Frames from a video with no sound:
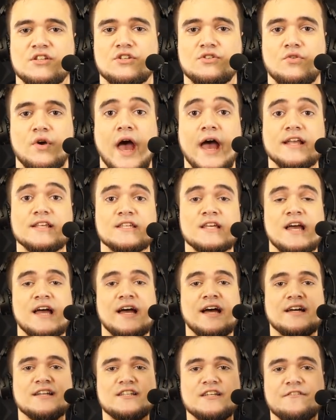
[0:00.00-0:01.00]
has
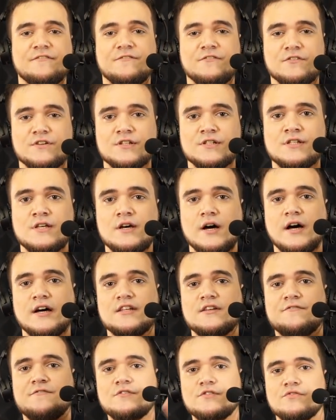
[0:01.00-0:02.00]
different, uh,
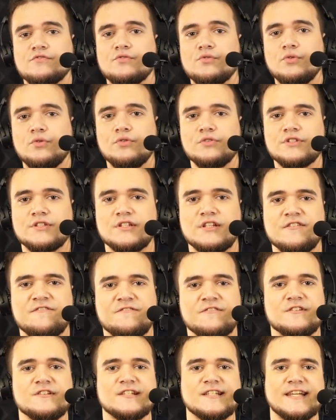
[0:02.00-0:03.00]
different rules,
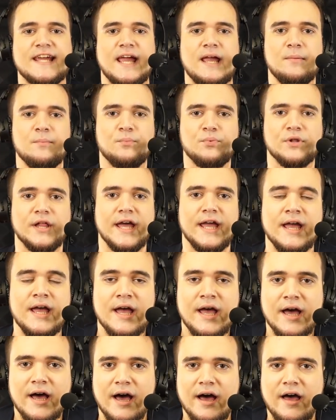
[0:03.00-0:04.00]
different gameplay,
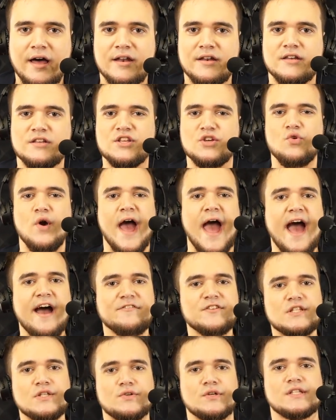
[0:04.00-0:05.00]
and you have
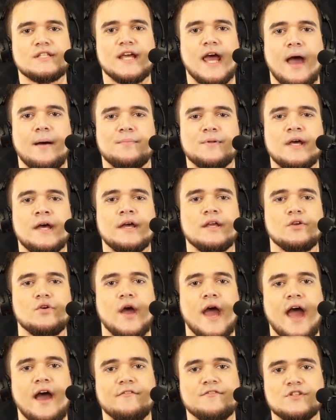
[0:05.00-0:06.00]
to adapt, you
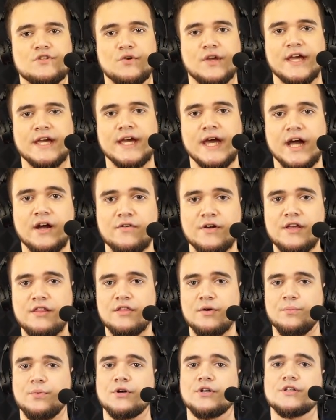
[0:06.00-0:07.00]
have to carry the
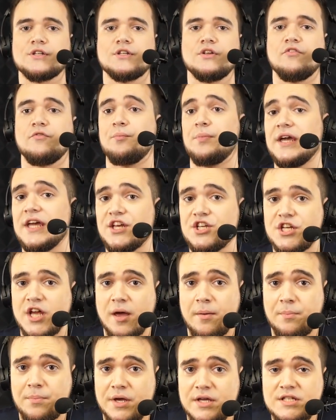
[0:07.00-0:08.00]
burden of being
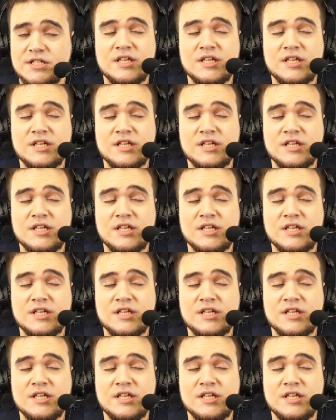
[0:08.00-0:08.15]
champions